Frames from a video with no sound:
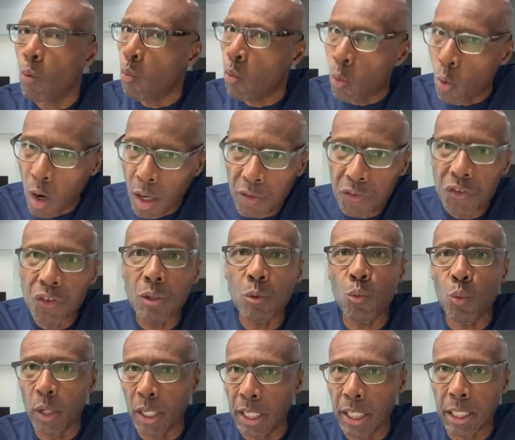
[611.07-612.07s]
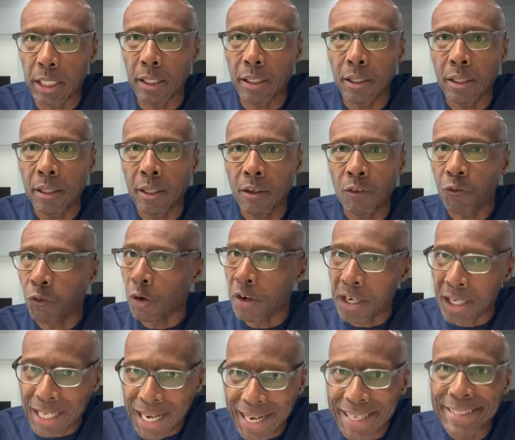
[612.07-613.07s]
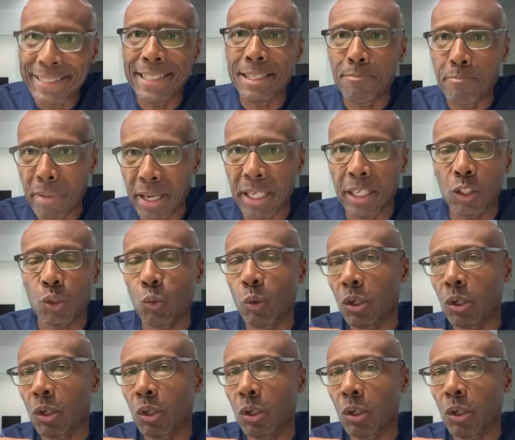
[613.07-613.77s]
once a week for 90 minutes.